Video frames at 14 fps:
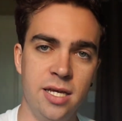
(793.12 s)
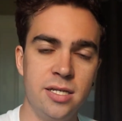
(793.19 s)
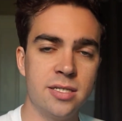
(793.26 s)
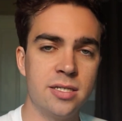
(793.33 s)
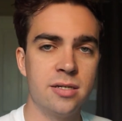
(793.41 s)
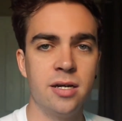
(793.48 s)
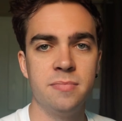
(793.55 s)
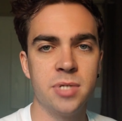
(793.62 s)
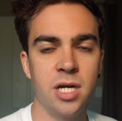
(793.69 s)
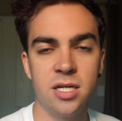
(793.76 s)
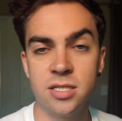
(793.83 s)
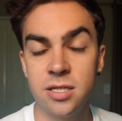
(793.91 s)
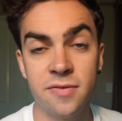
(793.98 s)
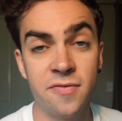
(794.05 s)
and the
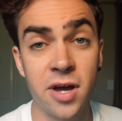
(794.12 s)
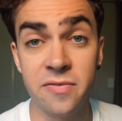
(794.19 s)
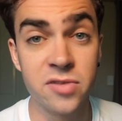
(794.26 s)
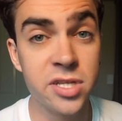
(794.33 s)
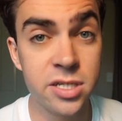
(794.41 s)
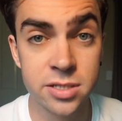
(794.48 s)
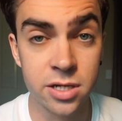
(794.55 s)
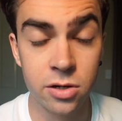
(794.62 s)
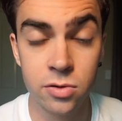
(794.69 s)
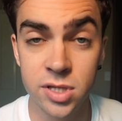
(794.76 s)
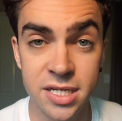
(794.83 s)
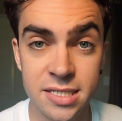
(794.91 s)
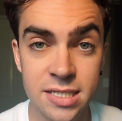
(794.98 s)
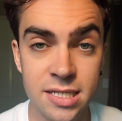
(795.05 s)
Instagrams. I don't know if I have links
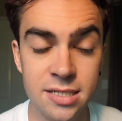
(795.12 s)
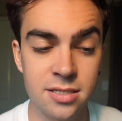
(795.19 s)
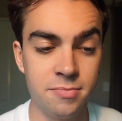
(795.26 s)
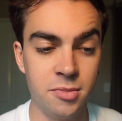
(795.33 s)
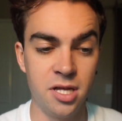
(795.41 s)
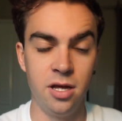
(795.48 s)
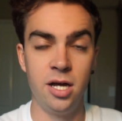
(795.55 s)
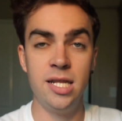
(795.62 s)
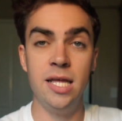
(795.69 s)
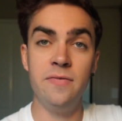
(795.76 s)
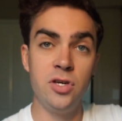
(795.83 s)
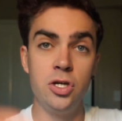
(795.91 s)
to all these things in my, I